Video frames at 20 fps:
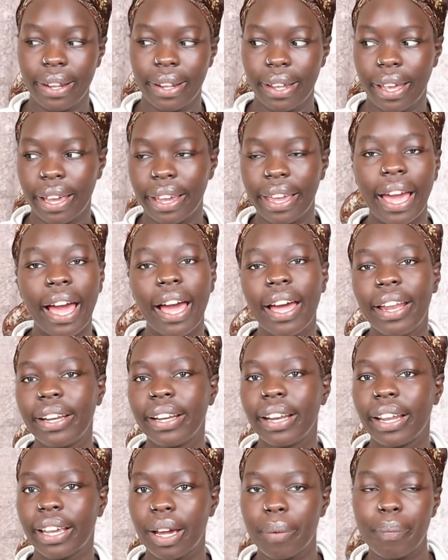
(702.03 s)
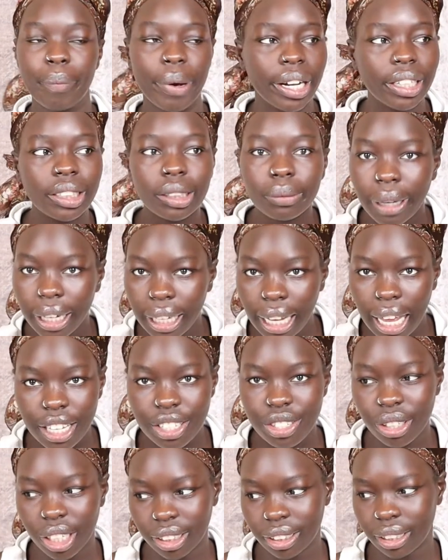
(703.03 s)
again, compared to my
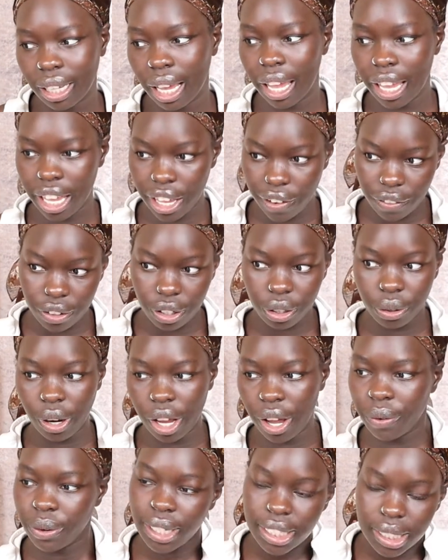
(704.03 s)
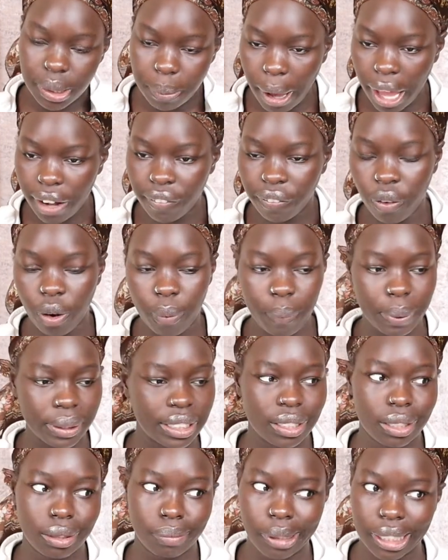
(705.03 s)
last dress, even though it was a band 4
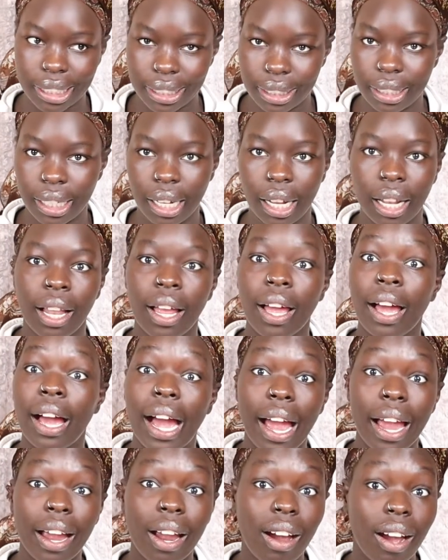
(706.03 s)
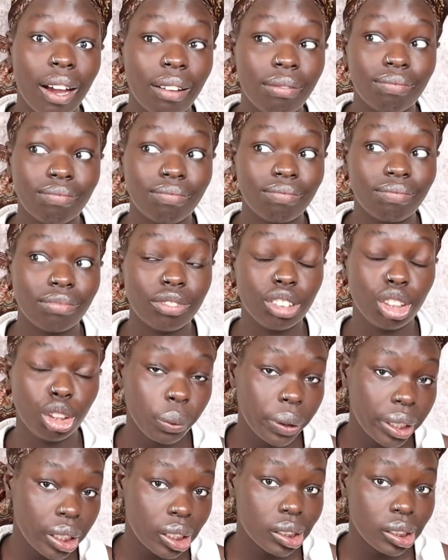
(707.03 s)
position, but still I got 2
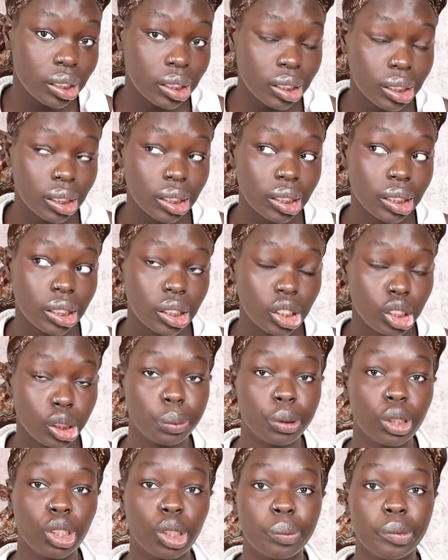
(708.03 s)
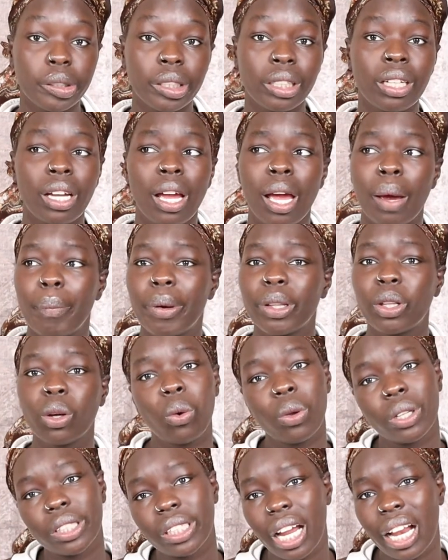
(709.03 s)
weeks supernumerary, but the
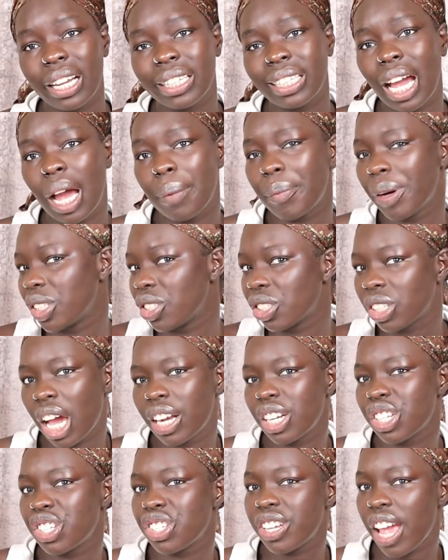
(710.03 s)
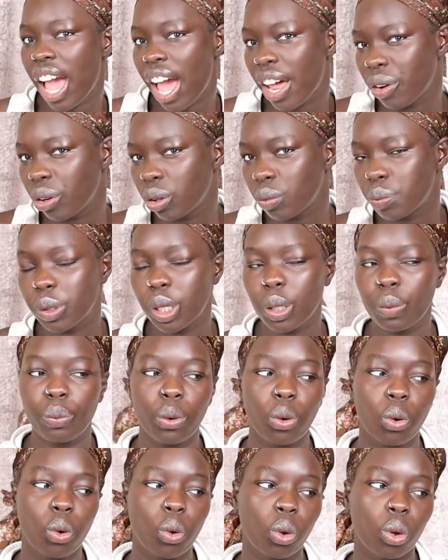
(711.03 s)
whole entire time I just kind of shadowed
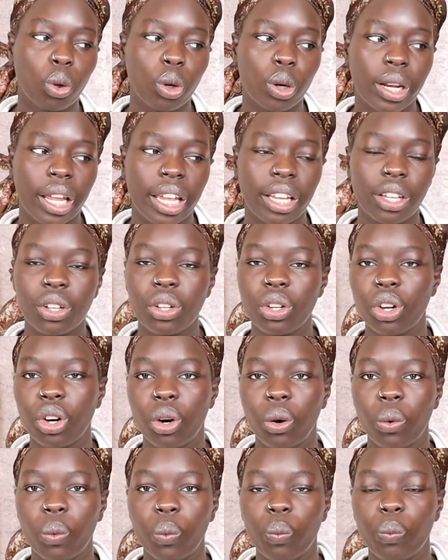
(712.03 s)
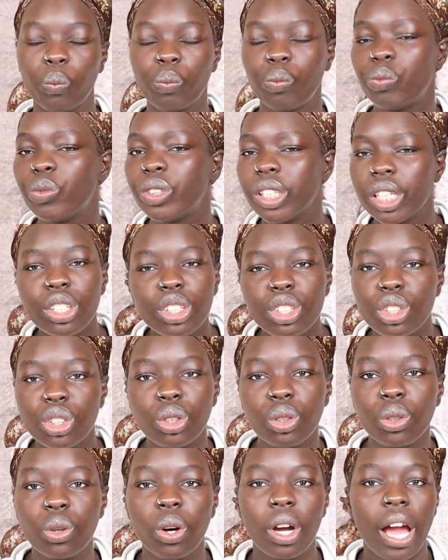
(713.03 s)
people, or like, I
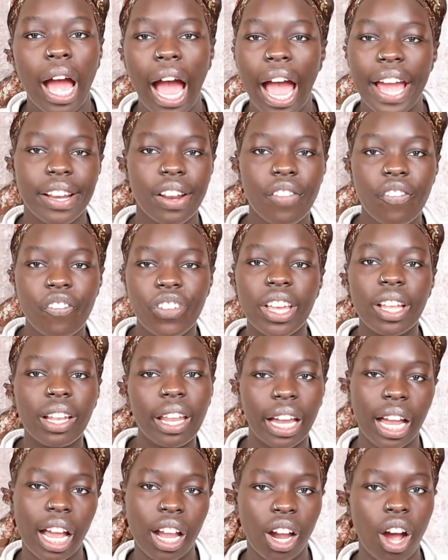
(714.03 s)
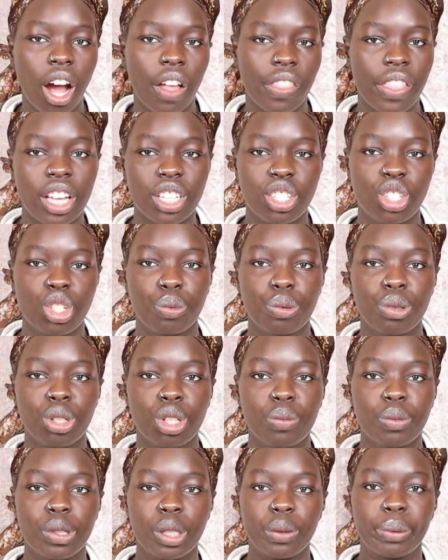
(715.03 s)
didn't feel like I got that
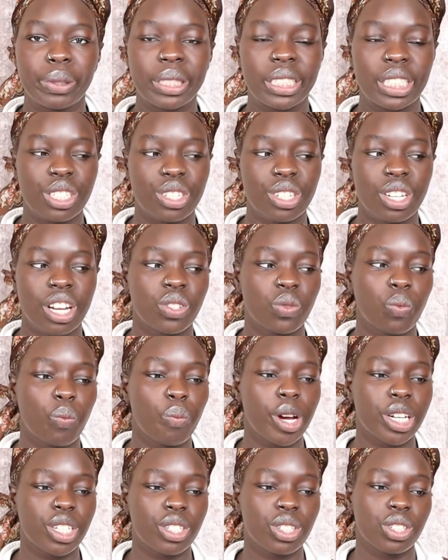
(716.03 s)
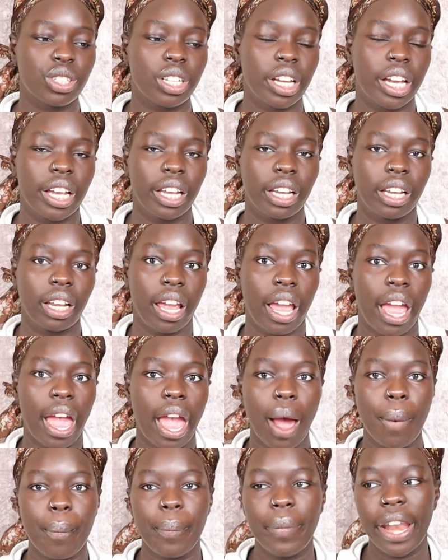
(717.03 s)
supernumerary position as much as I
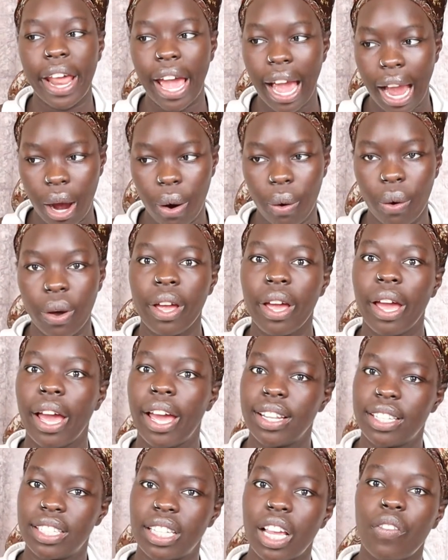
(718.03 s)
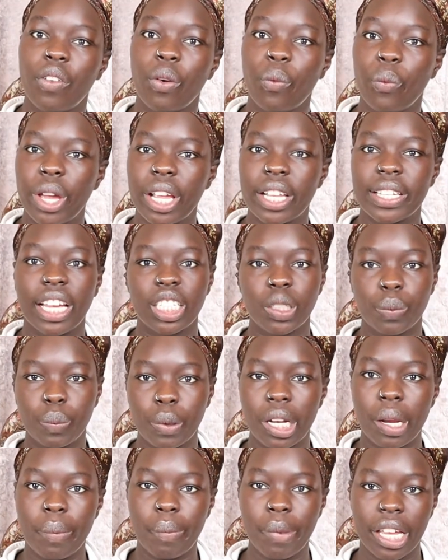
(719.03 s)
am now. And 7 weeks has
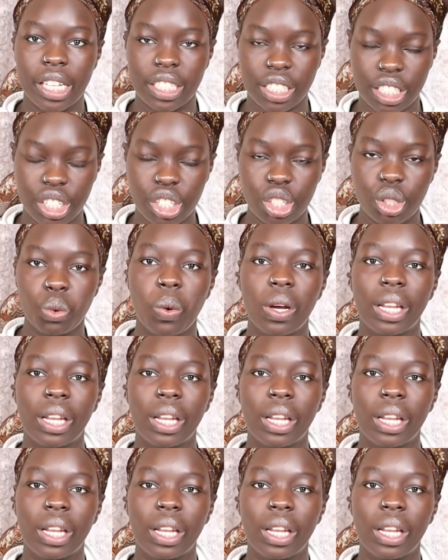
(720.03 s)
been amazing to